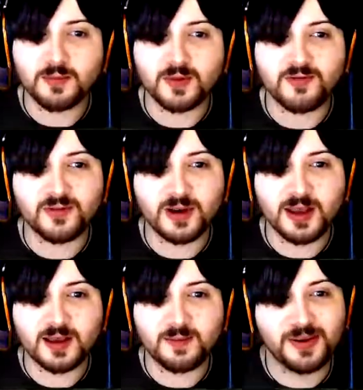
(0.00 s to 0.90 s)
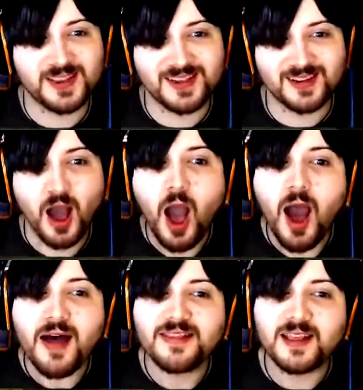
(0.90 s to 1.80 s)
with four legs, but you're not.
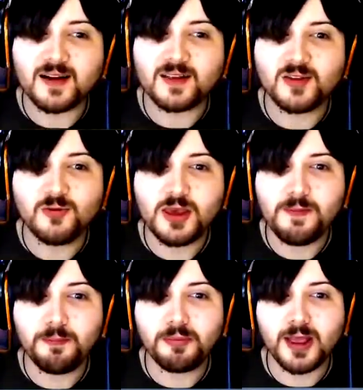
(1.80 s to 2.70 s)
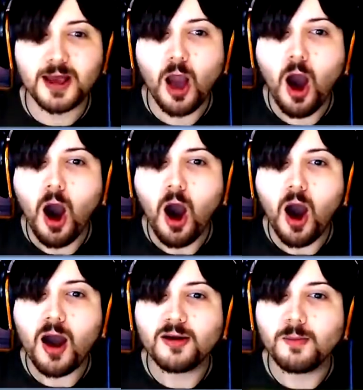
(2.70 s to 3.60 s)
That's a wee black...
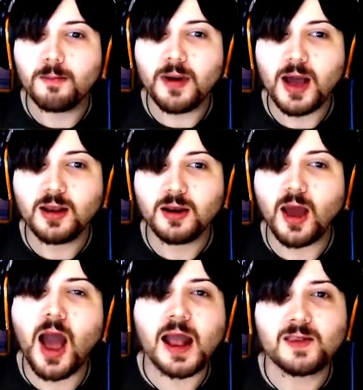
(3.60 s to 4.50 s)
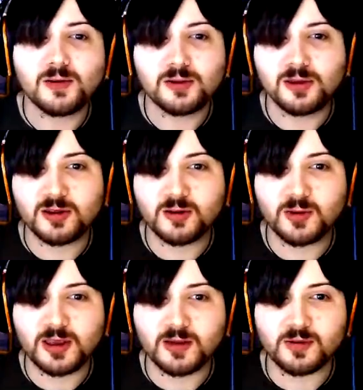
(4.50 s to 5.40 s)
Man, I told you
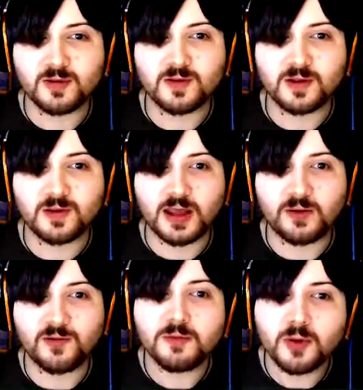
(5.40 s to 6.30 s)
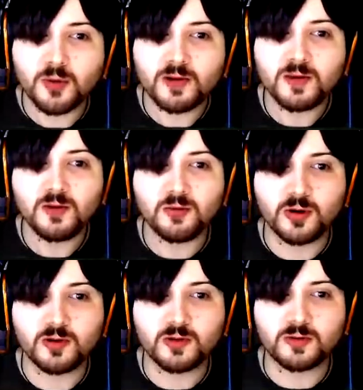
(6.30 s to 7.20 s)
Norwegia was full of life, but where's the
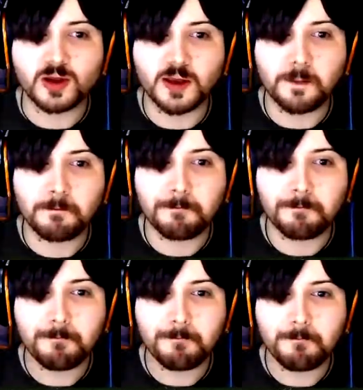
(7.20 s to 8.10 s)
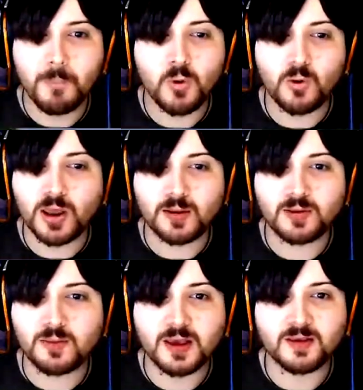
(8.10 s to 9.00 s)
wolves, right? Or like
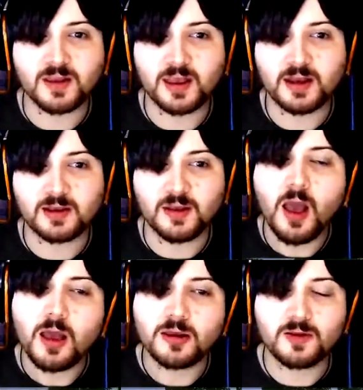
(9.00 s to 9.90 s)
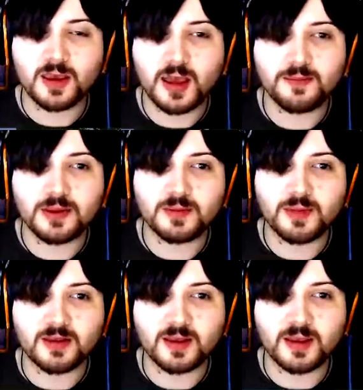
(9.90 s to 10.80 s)
domesticated... No, they can't be
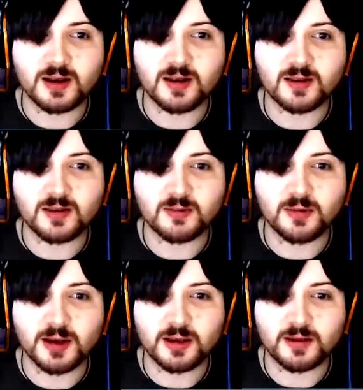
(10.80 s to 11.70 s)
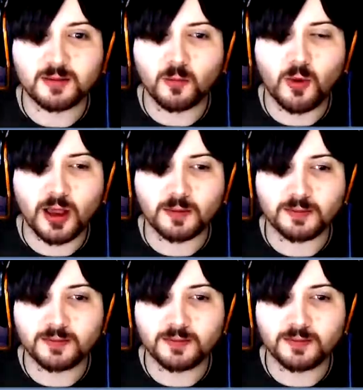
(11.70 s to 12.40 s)
domesticated because they're wise, wild.